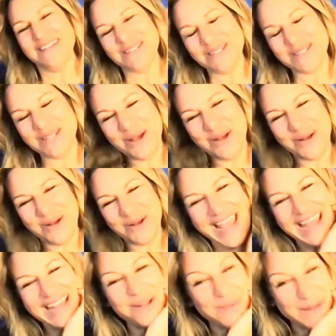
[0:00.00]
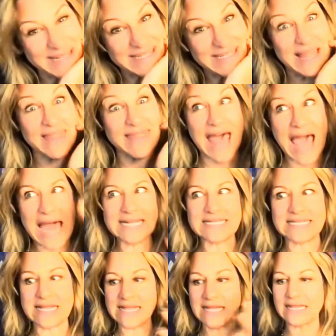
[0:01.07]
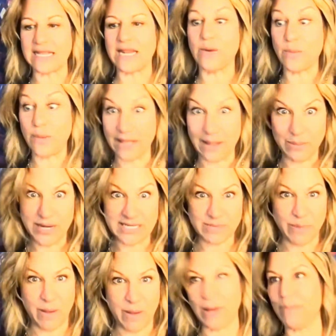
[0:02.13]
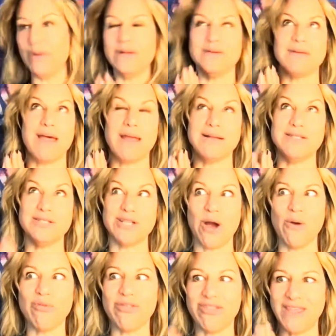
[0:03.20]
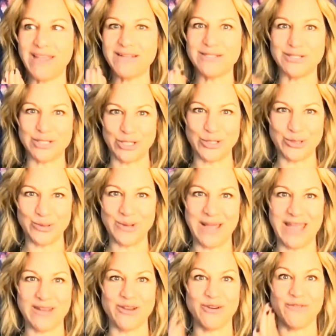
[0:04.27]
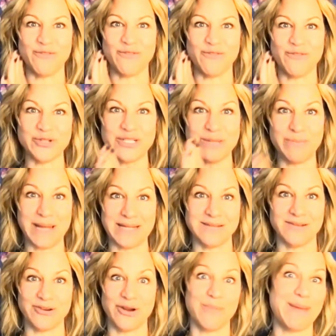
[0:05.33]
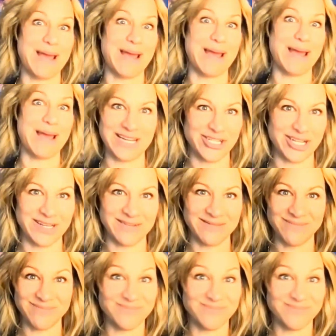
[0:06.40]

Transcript: So, anyways, that is the thing that I really impress upon people is like, don't think, do, and your future depends on your imagination.